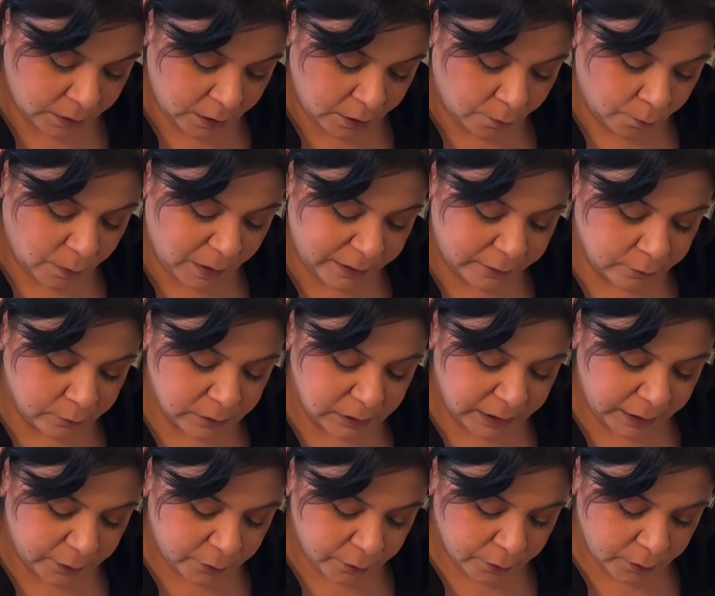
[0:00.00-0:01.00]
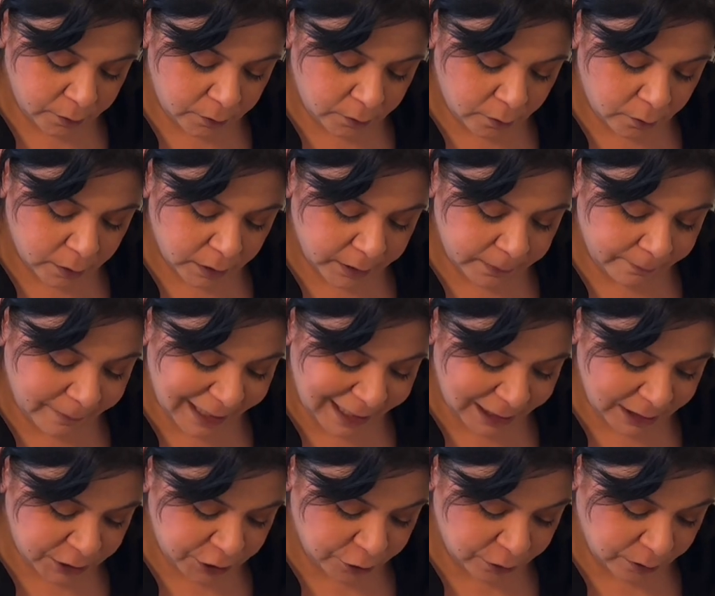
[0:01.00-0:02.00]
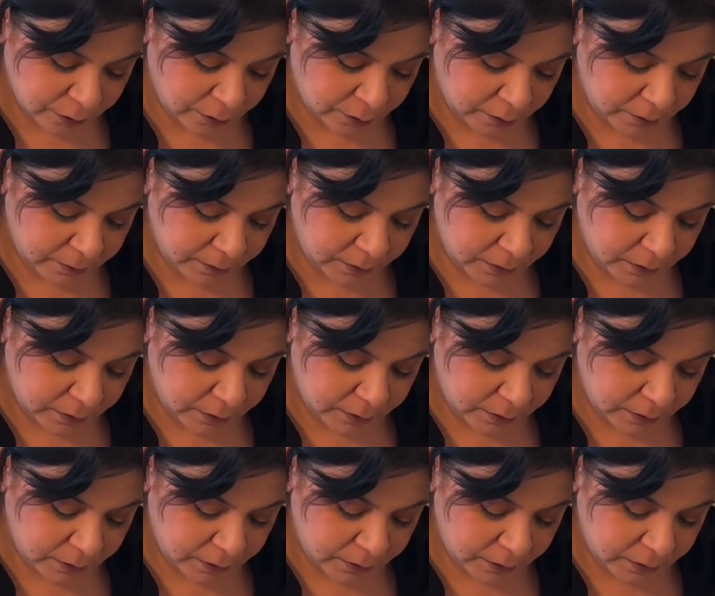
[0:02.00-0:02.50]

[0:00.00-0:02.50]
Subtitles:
Whether literal or imaginal,